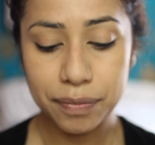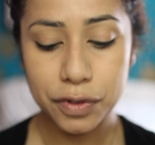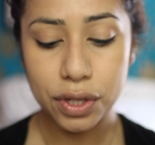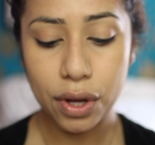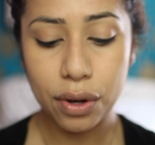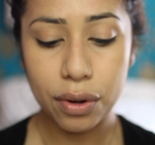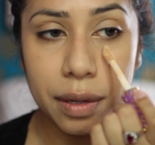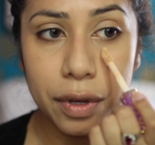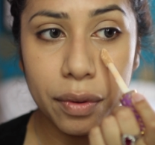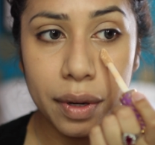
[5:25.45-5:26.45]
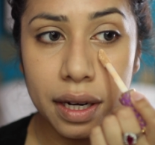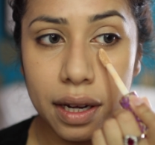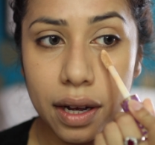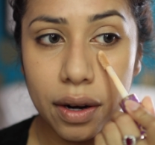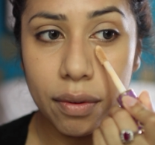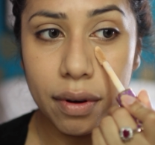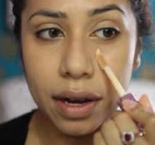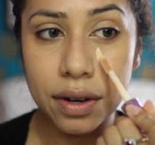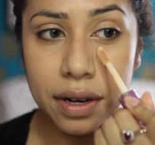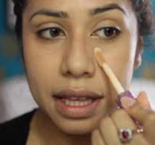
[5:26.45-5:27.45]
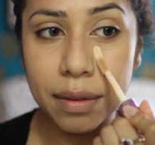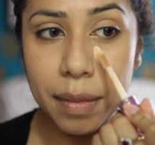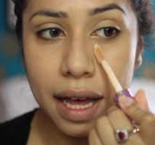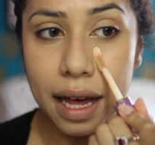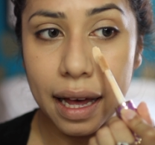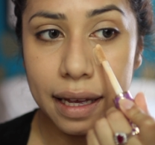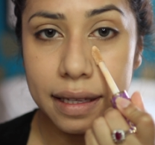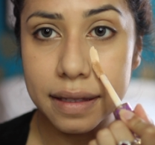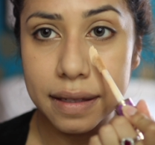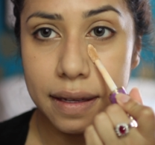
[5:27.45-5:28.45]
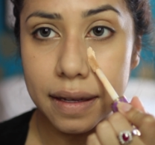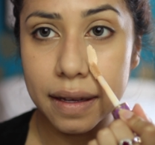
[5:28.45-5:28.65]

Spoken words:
So I'm going to be going underneath my eyes